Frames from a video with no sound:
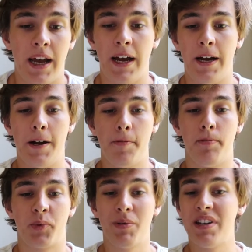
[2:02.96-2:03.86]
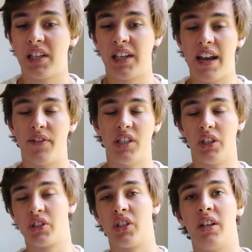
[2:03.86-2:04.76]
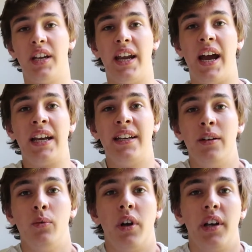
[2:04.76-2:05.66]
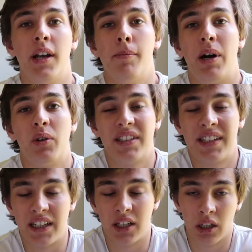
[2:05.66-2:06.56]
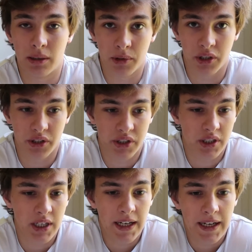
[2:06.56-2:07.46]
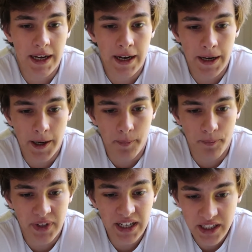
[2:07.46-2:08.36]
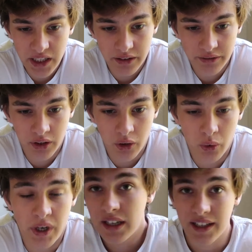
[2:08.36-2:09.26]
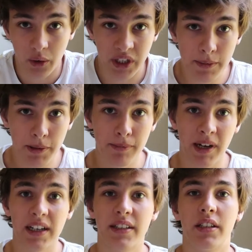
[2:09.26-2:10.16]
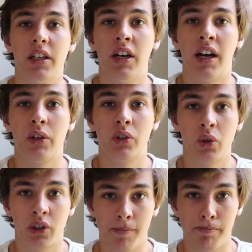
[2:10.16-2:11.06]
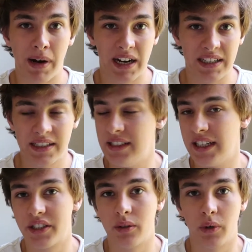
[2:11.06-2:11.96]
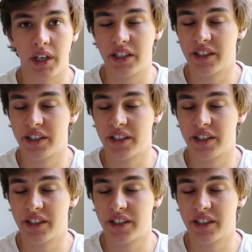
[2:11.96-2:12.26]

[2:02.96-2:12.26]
So basically every single Sunday I did run about 10 kilometers in the afternoon. Now keep in mind, I also combined this running